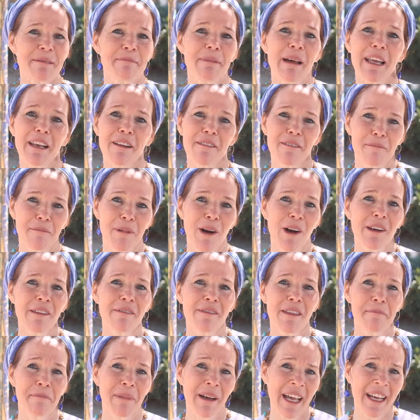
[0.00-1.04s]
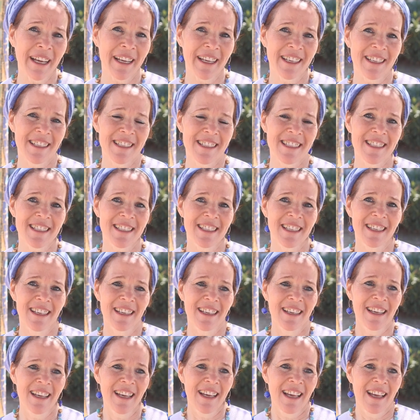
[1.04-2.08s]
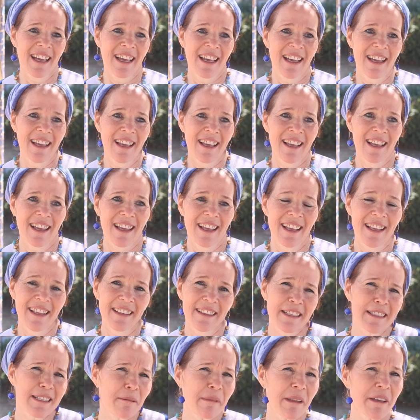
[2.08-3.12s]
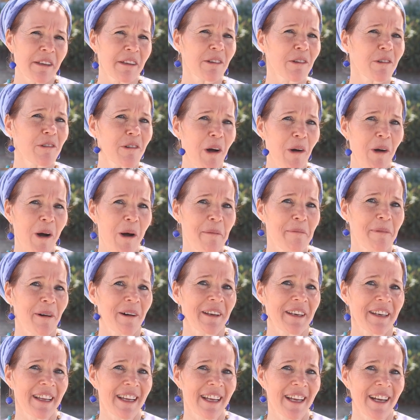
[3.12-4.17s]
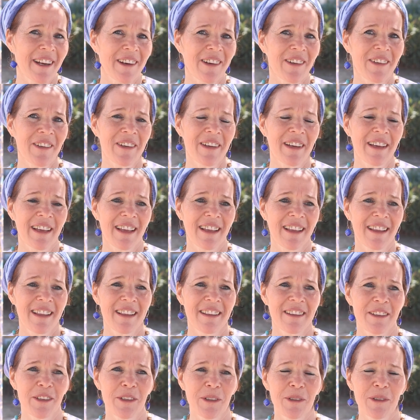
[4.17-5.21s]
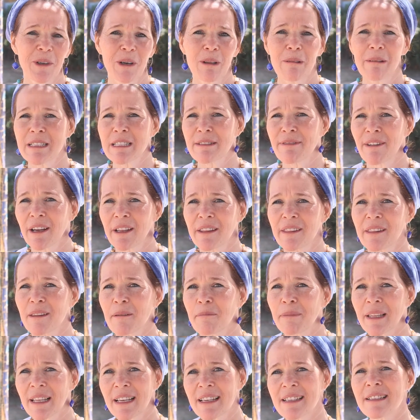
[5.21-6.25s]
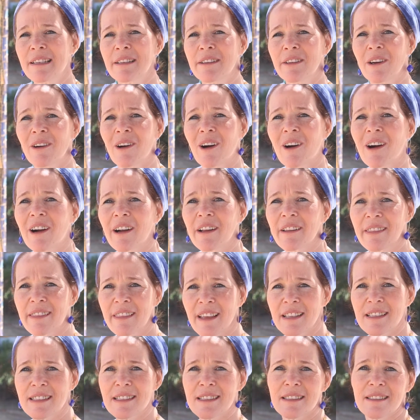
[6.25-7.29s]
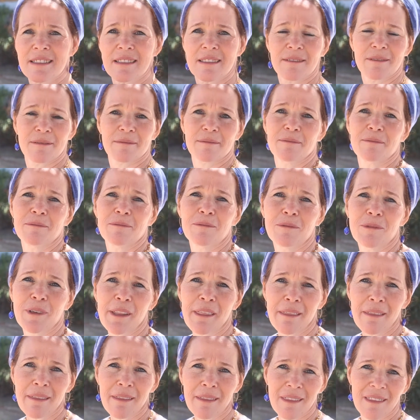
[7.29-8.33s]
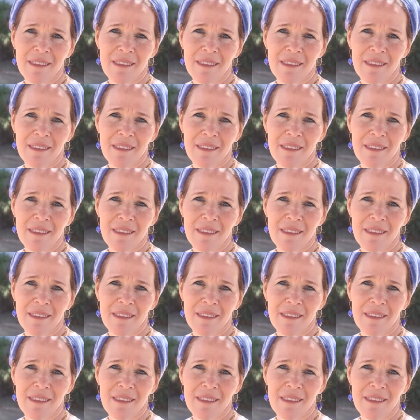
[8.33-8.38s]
is part of the package, and it's something you grow up on here, and you always find the place in your heart that's with